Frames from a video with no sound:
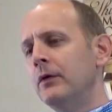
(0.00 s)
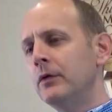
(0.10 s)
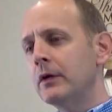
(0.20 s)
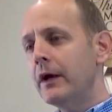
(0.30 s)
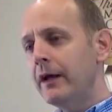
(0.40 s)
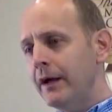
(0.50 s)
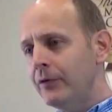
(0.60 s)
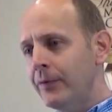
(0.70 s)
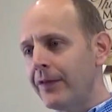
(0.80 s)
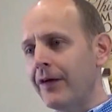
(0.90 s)
You can
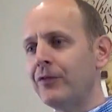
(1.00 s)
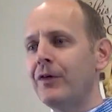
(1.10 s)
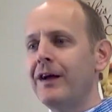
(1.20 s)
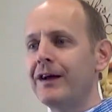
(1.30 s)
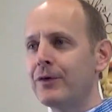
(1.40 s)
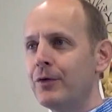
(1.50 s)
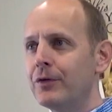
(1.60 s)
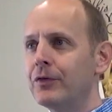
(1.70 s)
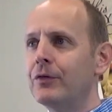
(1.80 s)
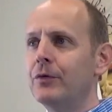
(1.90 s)
connect with us at
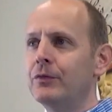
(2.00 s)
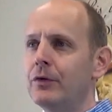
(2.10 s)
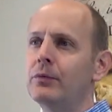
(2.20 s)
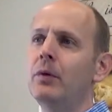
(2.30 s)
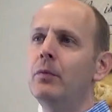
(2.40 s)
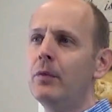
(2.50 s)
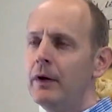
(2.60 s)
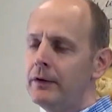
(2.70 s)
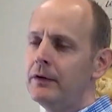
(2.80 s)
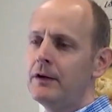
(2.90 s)
Cornerstone Church. We
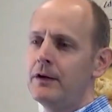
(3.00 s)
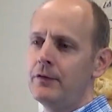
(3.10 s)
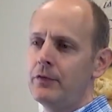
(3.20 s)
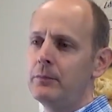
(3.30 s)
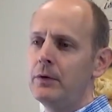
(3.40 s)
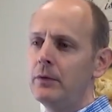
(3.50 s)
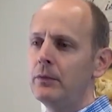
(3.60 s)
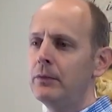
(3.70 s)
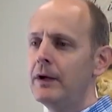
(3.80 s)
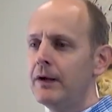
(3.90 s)
want to hear from you.
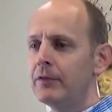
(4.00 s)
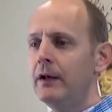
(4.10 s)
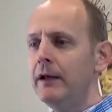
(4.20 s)
We have a